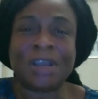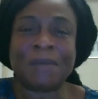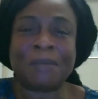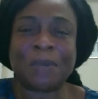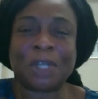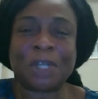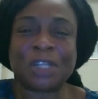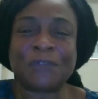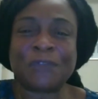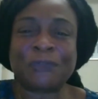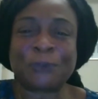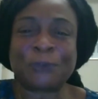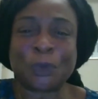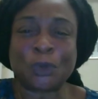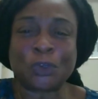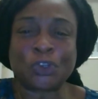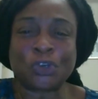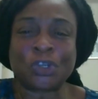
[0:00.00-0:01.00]
But the
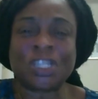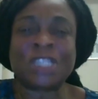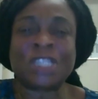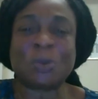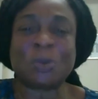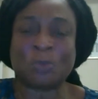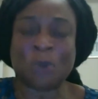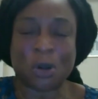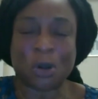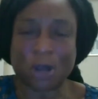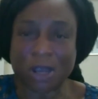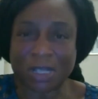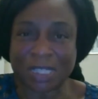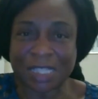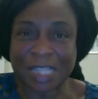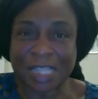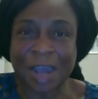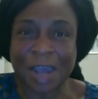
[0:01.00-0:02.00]
future is upon
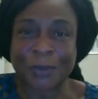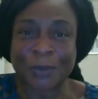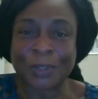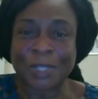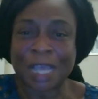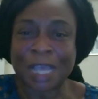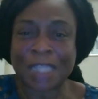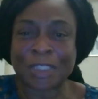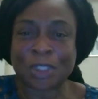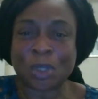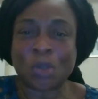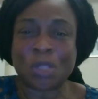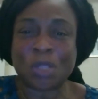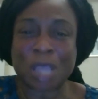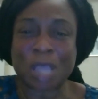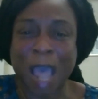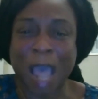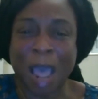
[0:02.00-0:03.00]
us now. And so
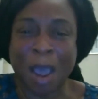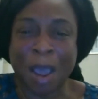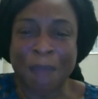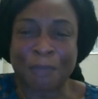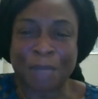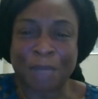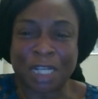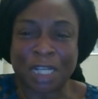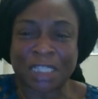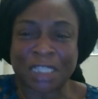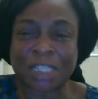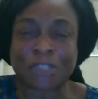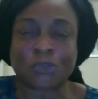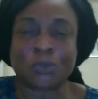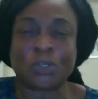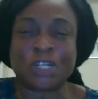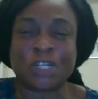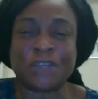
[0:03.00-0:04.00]
our ability
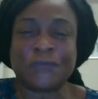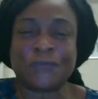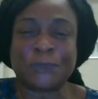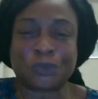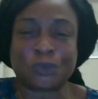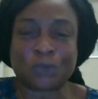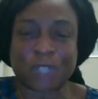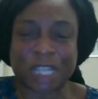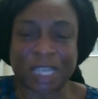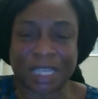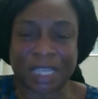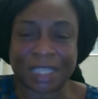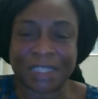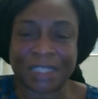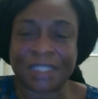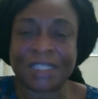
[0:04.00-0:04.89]
to live today